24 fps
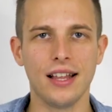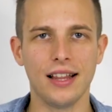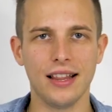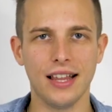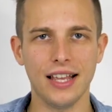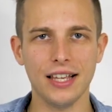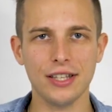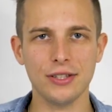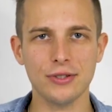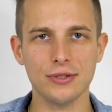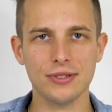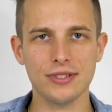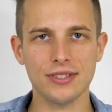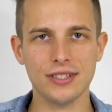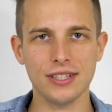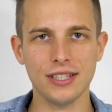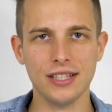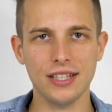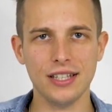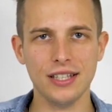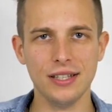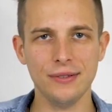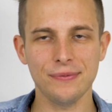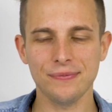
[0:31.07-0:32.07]
Like you
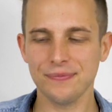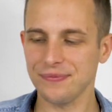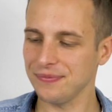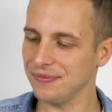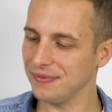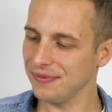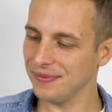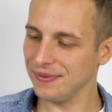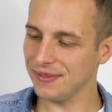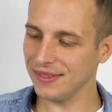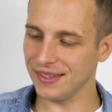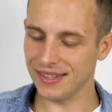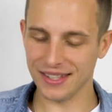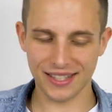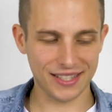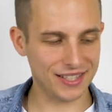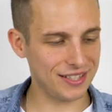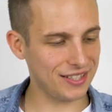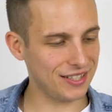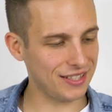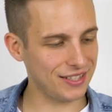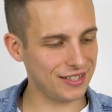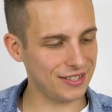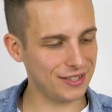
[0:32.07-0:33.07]
see,
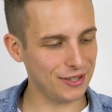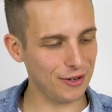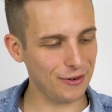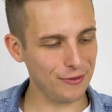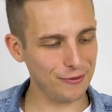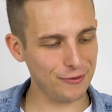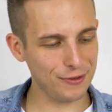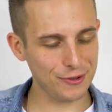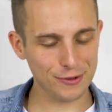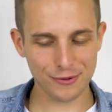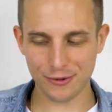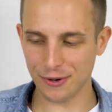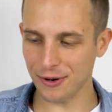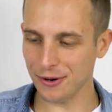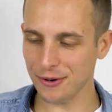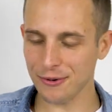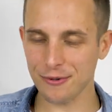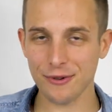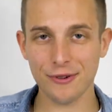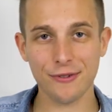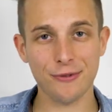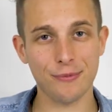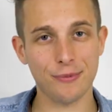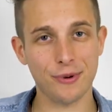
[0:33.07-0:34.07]
there's something
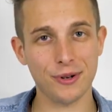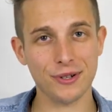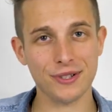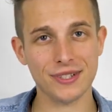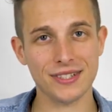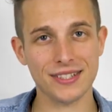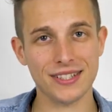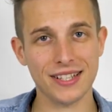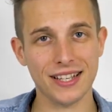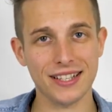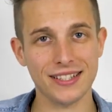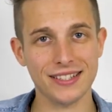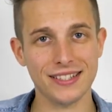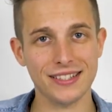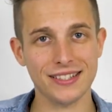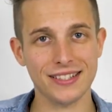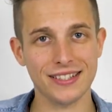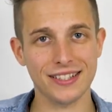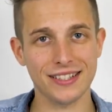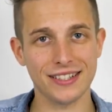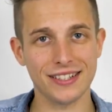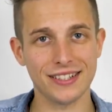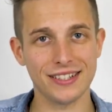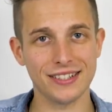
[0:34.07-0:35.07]
wrong with box sizes
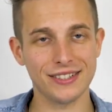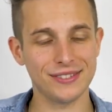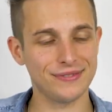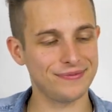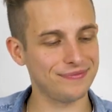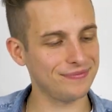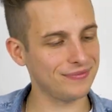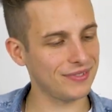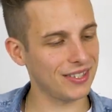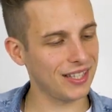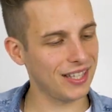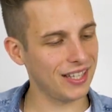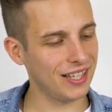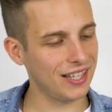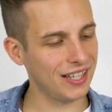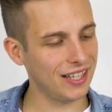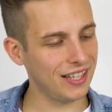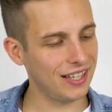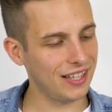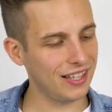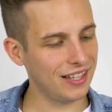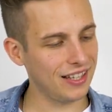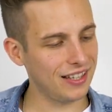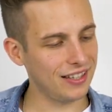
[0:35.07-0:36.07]
here.
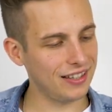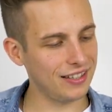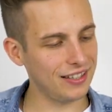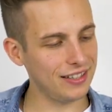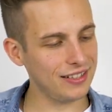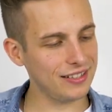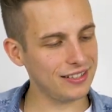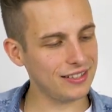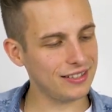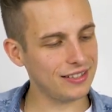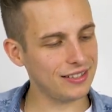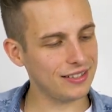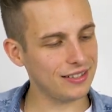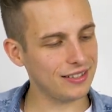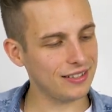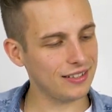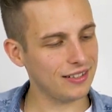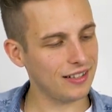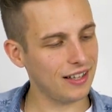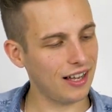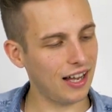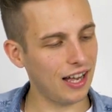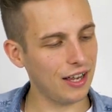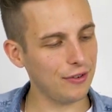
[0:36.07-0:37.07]
This
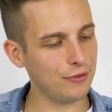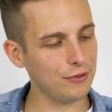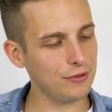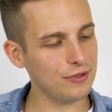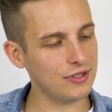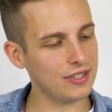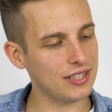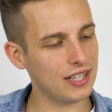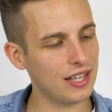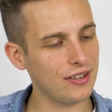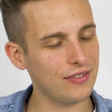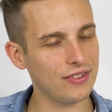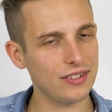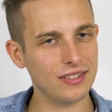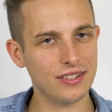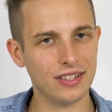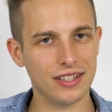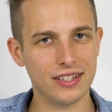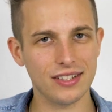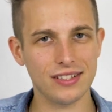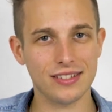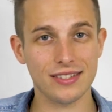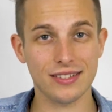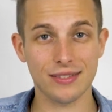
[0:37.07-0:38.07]
iPhone 7
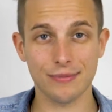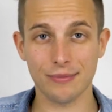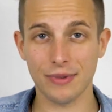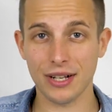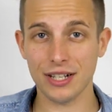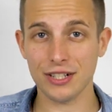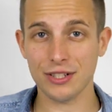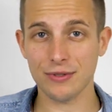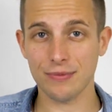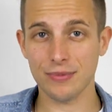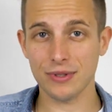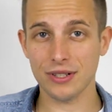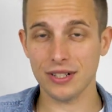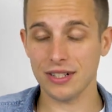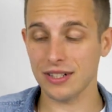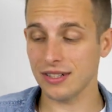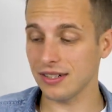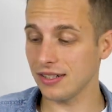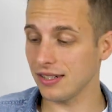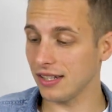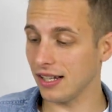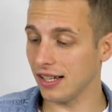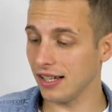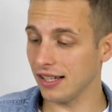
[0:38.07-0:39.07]
it's much
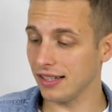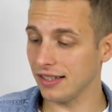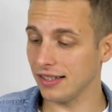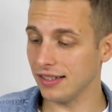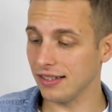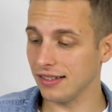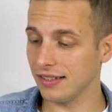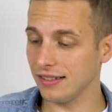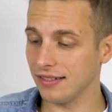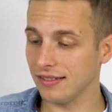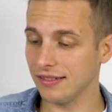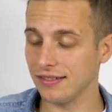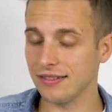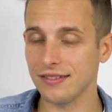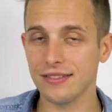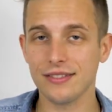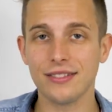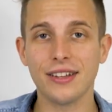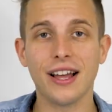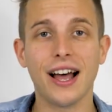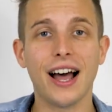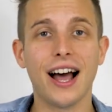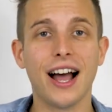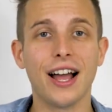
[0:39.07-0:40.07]
bigger than
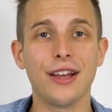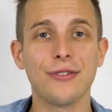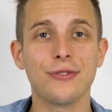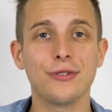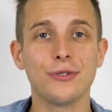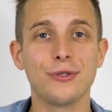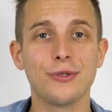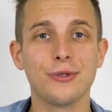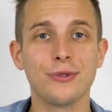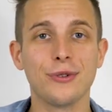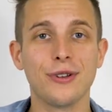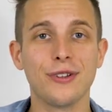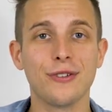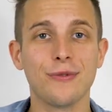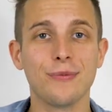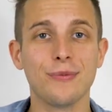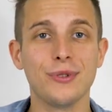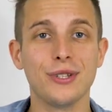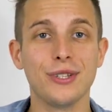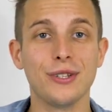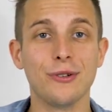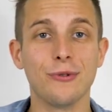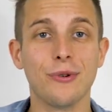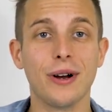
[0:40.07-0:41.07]
iPhone 12
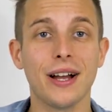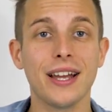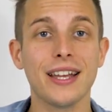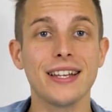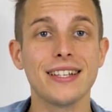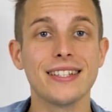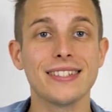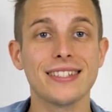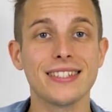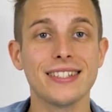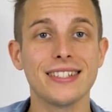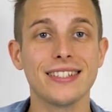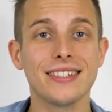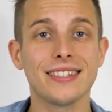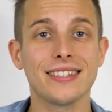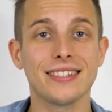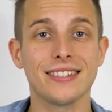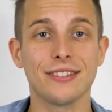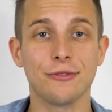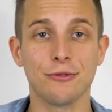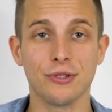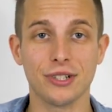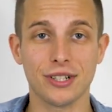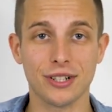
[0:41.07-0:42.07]
mini. Why is it?
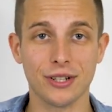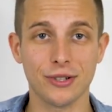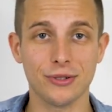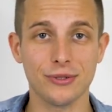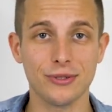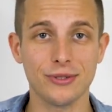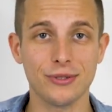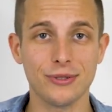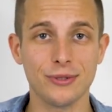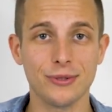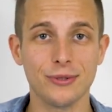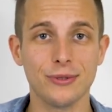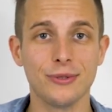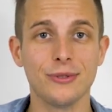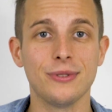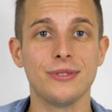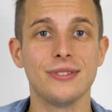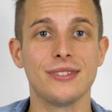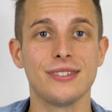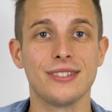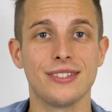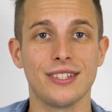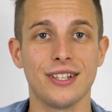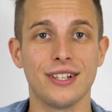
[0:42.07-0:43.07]
We are going
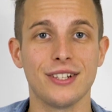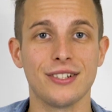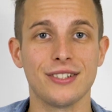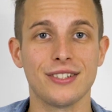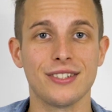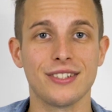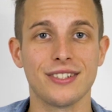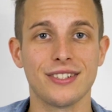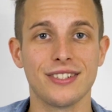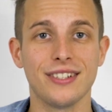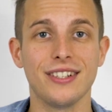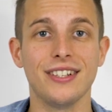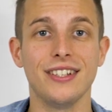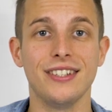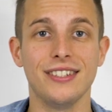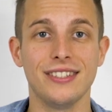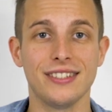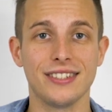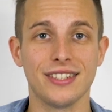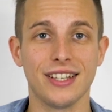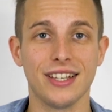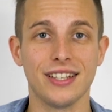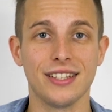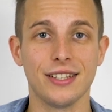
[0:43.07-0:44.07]
to search
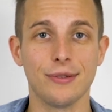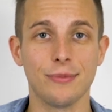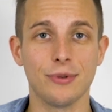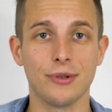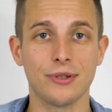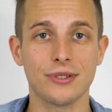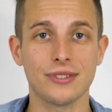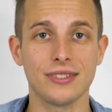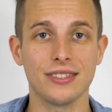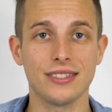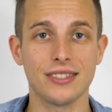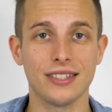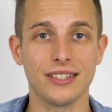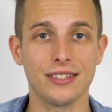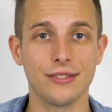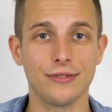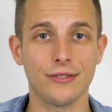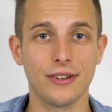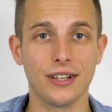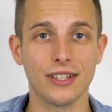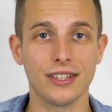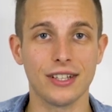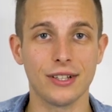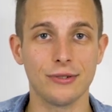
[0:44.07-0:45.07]
inside the boxes and
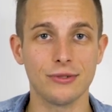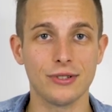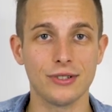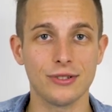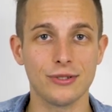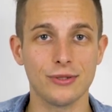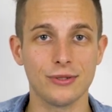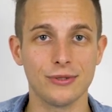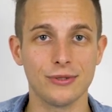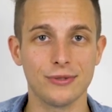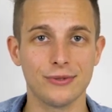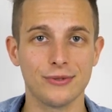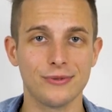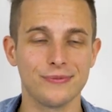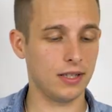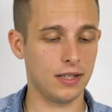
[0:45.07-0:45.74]
find out the truth.